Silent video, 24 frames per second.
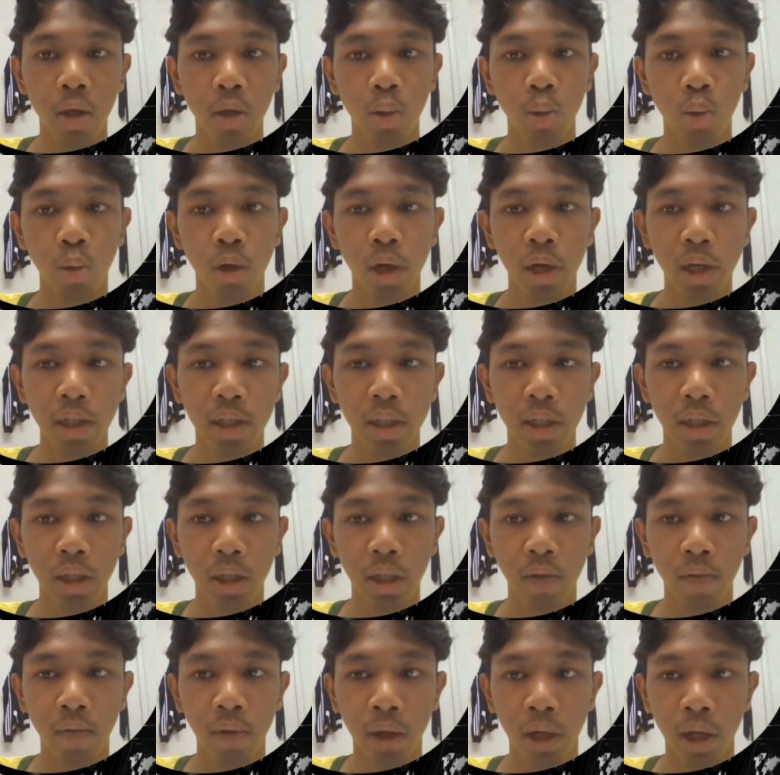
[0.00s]
to guide
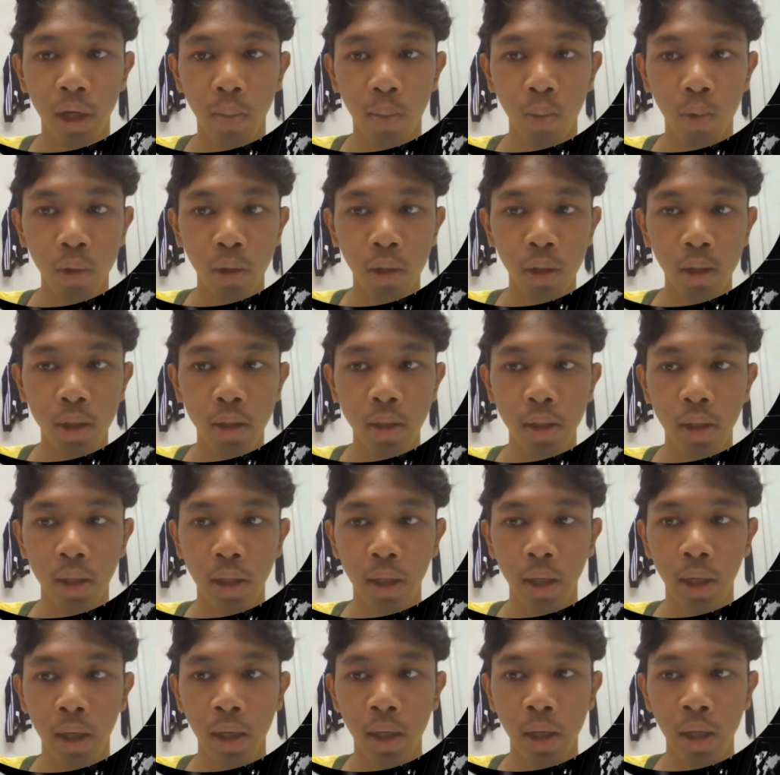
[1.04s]
generative AI models
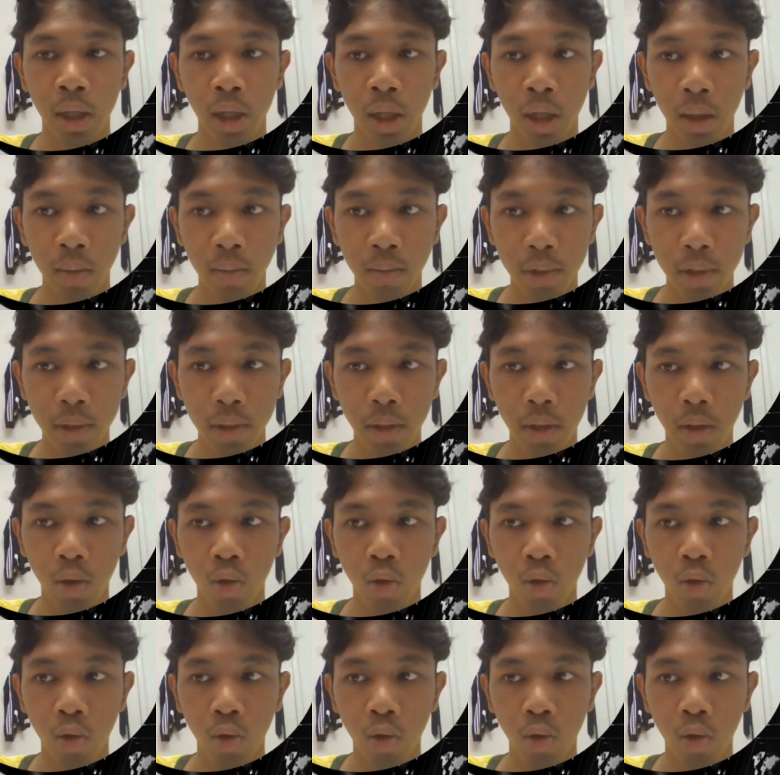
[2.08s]
like LLMs